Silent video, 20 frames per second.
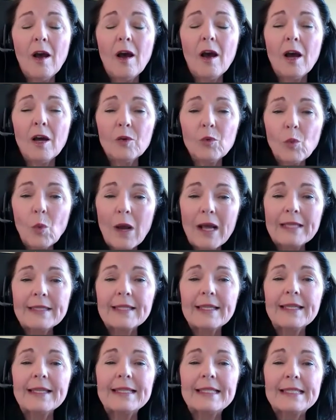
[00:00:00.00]
on what
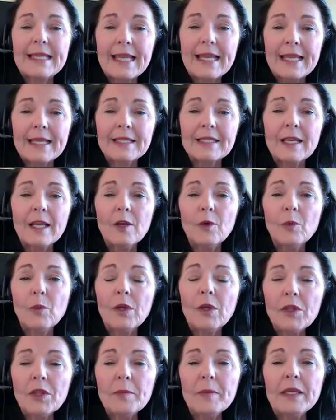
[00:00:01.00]
date will
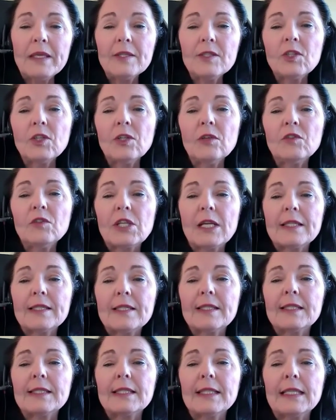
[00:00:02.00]
the Minister of
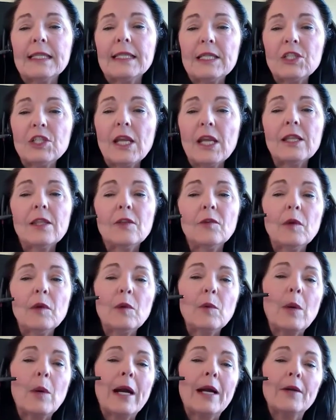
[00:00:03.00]
Justice initiate the
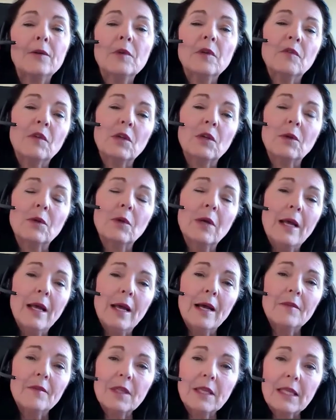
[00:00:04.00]
required review
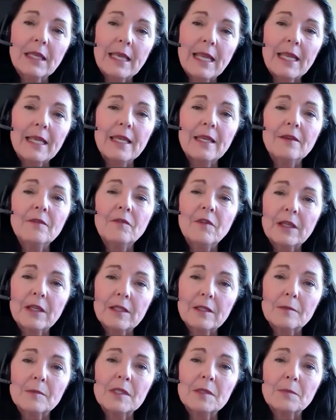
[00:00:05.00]
of the Canadian
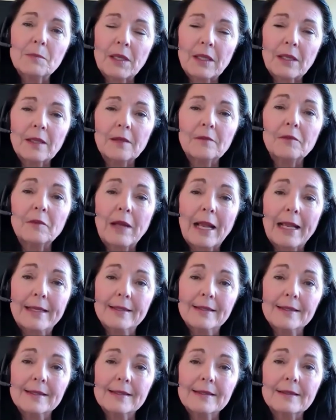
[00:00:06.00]
Victims' Bill of
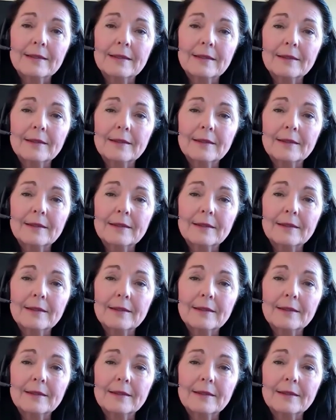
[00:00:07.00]
Rights?